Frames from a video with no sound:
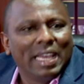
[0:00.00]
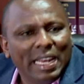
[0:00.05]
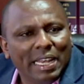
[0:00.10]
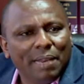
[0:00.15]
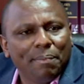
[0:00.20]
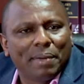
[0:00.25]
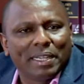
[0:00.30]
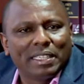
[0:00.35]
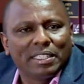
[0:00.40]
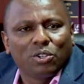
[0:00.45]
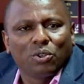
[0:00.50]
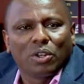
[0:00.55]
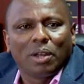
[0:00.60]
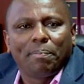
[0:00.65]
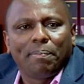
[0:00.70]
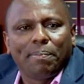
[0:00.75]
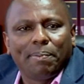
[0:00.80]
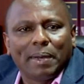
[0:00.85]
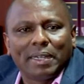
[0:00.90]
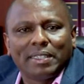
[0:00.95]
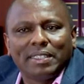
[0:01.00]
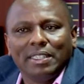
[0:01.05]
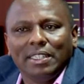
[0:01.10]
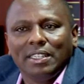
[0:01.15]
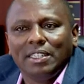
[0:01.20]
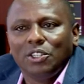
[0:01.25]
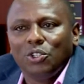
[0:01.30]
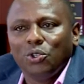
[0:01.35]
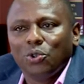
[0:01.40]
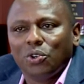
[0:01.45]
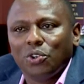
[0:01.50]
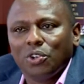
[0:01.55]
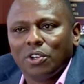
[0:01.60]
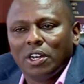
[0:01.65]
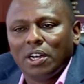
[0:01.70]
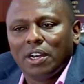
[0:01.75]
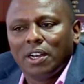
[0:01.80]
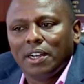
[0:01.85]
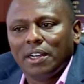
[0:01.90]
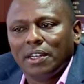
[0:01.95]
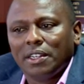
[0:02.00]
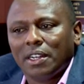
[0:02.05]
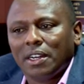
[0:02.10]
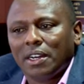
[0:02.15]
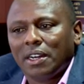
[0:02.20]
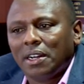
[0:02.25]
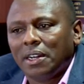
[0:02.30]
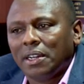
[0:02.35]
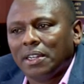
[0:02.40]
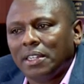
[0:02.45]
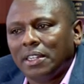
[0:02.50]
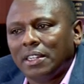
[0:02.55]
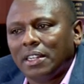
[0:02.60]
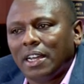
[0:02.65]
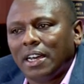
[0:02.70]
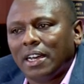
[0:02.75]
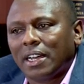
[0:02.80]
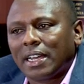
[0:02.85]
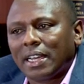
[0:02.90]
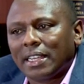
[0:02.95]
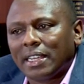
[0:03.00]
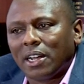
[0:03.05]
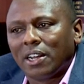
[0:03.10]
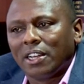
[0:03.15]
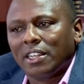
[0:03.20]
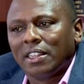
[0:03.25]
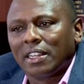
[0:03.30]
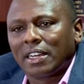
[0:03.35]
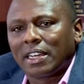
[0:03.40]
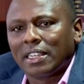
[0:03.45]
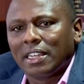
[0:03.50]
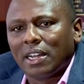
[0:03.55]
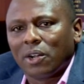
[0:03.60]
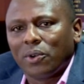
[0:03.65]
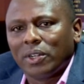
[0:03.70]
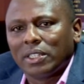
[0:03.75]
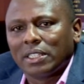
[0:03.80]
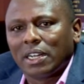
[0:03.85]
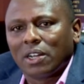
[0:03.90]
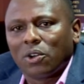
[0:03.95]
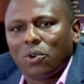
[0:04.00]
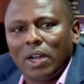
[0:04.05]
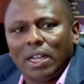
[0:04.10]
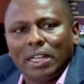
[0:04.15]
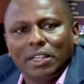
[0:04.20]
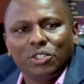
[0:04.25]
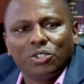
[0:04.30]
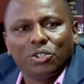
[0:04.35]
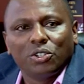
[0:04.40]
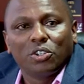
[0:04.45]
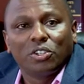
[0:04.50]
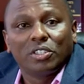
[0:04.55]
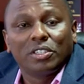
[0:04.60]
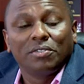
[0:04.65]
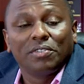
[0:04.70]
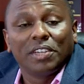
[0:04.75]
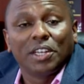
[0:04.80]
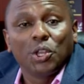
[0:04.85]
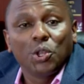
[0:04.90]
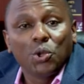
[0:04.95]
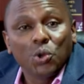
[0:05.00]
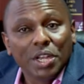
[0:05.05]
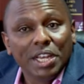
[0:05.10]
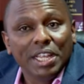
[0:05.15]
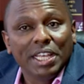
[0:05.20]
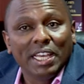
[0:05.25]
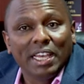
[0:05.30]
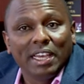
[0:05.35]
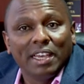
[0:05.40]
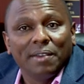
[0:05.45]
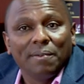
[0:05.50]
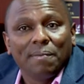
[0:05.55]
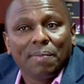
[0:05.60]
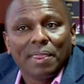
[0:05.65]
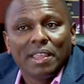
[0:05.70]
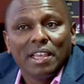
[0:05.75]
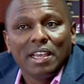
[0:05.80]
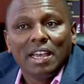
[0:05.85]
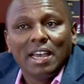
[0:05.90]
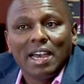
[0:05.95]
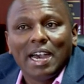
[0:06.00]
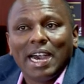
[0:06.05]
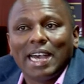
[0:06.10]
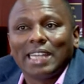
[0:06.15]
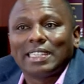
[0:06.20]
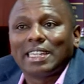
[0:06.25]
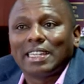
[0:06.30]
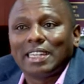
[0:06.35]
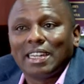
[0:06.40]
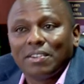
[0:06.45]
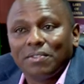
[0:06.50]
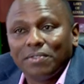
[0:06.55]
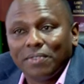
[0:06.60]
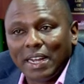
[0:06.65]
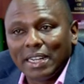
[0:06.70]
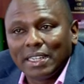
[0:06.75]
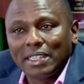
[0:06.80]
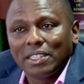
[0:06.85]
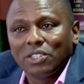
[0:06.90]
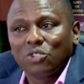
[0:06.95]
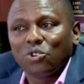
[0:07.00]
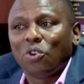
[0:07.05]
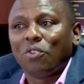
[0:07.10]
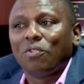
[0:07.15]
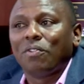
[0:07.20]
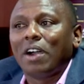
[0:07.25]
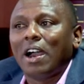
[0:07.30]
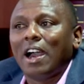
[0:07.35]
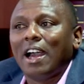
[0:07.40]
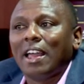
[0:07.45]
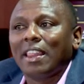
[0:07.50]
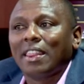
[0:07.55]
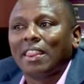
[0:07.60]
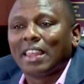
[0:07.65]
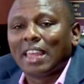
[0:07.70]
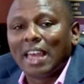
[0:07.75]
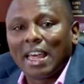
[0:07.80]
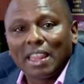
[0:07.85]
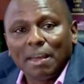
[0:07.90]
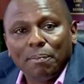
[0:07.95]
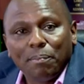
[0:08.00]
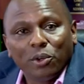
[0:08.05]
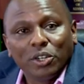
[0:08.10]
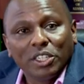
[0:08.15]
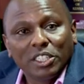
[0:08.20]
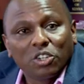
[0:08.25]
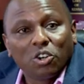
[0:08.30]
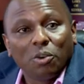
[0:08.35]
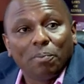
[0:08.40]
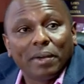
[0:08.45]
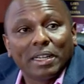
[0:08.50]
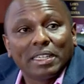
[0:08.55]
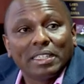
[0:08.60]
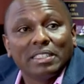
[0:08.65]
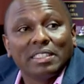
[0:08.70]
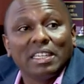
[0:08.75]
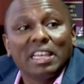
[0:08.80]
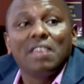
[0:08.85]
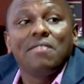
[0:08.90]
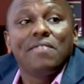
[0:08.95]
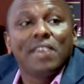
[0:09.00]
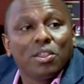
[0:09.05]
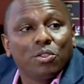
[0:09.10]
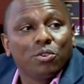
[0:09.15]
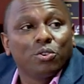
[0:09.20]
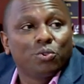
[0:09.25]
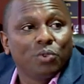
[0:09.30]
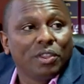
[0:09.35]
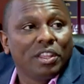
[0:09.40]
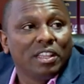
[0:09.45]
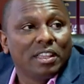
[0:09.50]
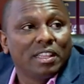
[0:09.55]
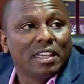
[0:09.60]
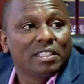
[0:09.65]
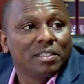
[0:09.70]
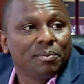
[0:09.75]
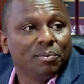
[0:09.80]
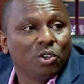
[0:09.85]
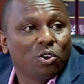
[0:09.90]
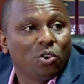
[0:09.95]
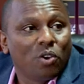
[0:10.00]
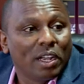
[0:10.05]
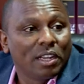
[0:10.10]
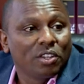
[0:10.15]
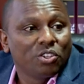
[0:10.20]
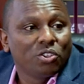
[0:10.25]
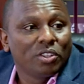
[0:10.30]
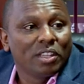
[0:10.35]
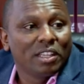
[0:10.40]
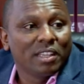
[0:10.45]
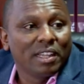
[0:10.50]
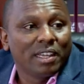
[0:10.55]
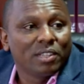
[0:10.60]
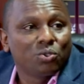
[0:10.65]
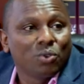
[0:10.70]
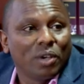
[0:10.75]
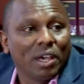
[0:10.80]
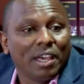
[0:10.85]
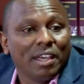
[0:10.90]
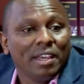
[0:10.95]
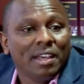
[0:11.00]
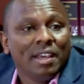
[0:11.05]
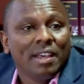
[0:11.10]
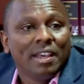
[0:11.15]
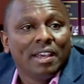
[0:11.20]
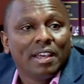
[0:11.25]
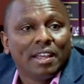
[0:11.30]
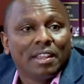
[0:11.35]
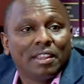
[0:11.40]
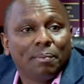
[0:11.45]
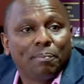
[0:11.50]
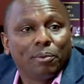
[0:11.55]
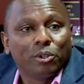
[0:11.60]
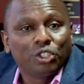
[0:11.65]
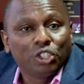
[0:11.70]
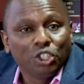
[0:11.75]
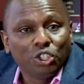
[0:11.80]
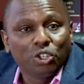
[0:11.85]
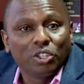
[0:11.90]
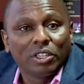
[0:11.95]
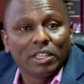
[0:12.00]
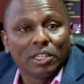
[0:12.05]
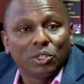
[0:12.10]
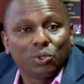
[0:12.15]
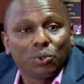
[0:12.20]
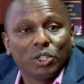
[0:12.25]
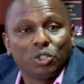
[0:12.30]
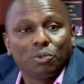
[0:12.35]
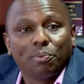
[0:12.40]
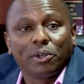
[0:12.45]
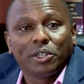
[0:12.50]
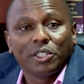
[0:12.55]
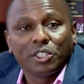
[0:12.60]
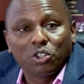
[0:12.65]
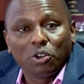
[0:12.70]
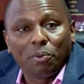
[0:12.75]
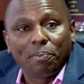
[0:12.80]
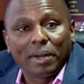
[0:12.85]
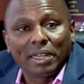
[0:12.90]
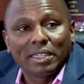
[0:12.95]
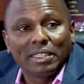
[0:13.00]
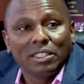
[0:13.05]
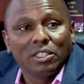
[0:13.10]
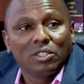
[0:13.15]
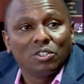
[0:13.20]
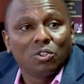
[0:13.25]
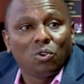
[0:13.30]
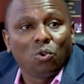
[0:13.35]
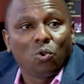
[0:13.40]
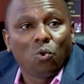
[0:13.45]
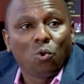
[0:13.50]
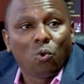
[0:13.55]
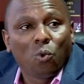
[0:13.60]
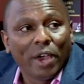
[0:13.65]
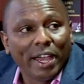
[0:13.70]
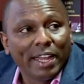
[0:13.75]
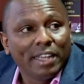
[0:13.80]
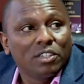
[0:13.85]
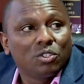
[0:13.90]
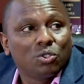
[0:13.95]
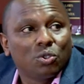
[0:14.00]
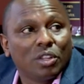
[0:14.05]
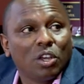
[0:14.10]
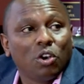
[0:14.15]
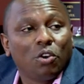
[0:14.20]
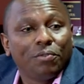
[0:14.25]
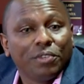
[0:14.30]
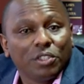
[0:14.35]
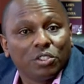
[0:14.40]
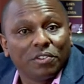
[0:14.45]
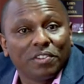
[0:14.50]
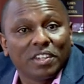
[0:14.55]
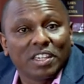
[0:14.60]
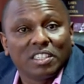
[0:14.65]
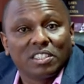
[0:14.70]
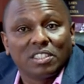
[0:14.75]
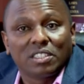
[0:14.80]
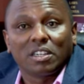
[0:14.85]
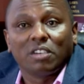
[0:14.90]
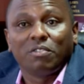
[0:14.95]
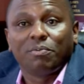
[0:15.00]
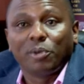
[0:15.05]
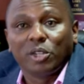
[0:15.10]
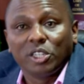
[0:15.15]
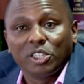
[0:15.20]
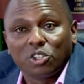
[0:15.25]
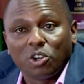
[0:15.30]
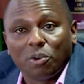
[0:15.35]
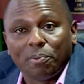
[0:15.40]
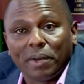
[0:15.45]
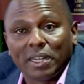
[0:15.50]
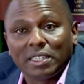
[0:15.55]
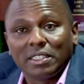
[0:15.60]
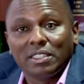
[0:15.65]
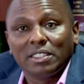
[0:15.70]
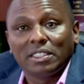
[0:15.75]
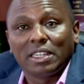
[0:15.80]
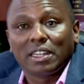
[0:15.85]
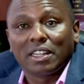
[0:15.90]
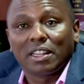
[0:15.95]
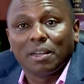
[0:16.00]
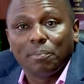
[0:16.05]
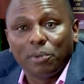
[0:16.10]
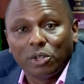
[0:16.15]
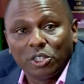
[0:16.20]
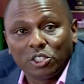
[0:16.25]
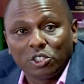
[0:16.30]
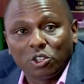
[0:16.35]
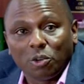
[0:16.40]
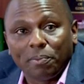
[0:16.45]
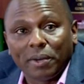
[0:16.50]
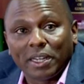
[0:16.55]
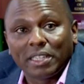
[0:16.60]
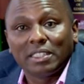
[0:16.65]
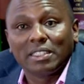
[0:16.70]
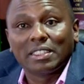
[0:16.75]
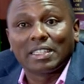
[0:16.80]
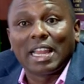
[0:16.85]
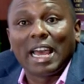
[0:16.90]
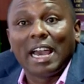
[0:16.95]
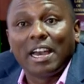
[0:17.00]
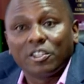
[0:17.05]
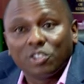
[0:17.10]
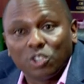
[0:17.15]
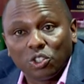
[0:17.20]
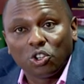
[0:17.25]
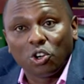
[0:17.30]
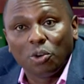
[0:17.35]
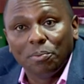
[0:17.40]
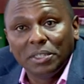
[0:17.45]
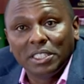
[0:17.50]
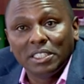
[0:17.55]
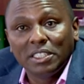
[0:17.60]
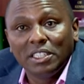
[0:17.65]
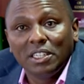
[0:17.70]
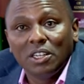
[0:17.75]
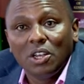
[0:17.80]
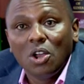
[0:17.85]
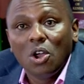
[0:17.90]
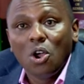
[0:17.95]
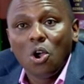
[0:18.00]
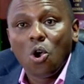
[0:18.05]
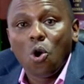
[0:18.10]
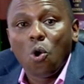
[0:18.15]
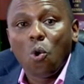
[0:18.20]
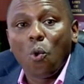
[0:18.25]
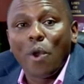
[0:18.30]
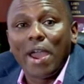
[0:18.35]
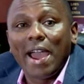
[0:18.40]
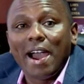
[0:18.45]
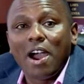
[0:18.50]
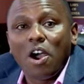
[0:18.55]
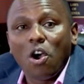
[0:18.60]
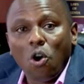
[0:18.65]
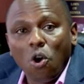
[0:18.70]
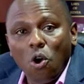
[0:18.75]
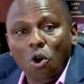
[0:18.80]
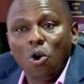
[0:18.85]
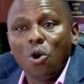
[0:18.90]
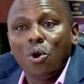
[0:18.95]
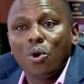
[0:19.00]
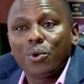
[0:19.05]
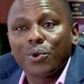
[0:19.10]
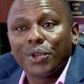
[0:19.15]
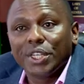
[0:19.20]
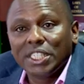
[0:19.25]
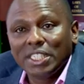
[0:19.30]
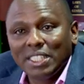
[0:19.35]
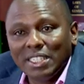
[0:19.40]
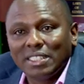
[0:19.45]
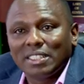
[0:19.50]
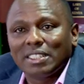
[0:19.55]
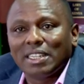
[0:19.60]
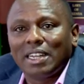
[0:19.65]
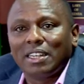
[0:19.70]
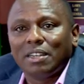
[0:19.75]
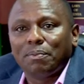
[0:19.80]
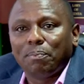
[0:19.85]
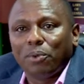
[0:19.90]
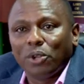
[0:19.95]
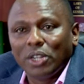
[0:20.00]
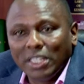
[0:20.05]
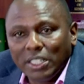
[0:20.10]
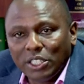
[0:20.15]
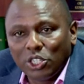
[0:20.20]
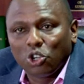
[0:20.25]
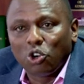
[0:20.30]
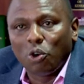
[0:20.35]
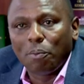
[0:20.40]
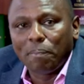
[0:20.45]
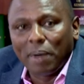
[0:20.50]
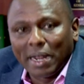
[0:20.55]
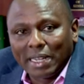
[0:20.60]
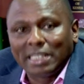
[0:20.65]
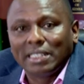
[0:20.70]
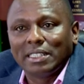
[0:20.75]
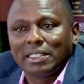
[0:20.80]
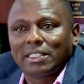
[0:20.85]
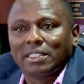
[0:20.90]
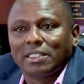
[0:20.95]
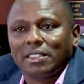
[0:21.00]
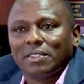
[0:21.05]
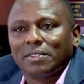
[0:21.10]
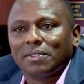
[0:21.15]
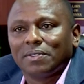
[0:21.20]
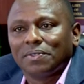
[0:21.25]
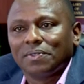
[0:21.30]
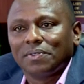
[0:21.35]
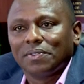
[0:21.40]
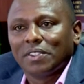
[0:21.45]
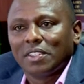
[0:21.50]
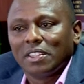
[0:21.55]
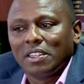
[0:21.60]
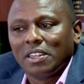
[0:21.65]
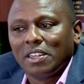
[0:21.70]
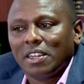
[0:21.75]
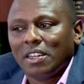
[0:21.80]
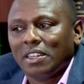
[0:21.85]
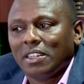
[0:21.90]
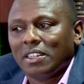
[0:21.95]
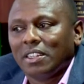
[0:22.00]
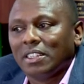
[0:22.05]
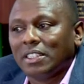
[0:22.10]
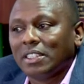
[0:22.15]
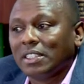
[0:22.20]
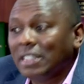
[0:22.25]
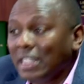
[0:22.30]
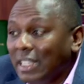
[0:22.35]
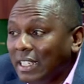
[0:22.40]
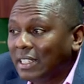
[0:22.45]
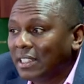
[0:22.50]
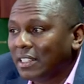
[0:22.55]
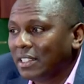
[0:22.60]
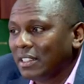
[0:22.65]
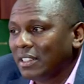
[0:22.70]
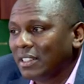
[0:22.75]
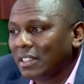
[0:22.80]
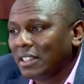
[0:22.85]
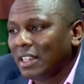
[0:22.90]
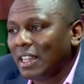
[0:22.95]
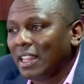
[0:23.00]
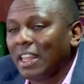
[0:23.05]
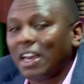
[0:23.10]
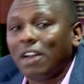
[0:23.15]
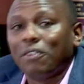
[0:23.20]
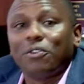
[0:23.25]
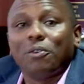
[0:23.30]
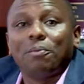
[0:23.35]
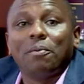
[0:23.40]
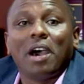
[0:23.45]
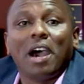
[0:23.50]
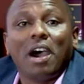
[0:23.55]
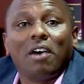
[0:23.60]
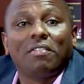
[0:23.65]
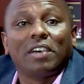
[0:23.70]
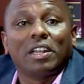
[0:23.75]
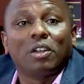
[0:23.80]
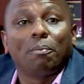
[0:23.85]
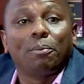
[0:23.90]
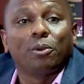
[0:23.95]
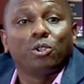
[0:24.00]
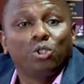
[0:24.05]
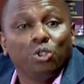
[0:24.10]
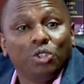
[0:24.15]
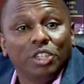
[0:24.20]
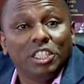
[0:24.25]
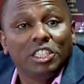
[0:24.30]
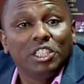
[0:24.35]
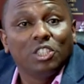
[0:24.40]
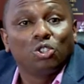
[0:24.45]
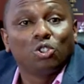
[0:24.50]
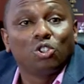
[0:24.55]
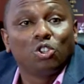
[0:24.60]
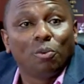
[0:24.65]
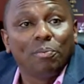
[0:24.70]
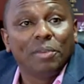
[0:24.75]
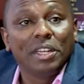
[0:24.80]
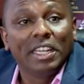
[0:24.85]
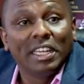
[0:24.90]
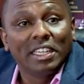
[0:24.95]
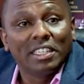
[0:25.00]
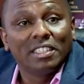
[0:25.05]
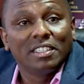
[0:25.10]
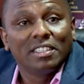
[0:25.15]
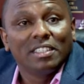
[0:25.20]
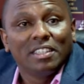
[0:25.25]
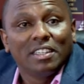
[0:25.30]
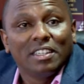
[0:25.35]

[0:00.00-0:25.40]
any particular party in, uh, uh, in uh, Kenya in the Kenya Kwanza coalition, not even UDA, has an advantage over the other political parties, even those within the Azimio coalition, and that's why the position that went to political parties went to the office of the Registrar of Political Parties under the Political Parties Liaison Committee, where all registered political parties sit and therefore have an opportunity to nominate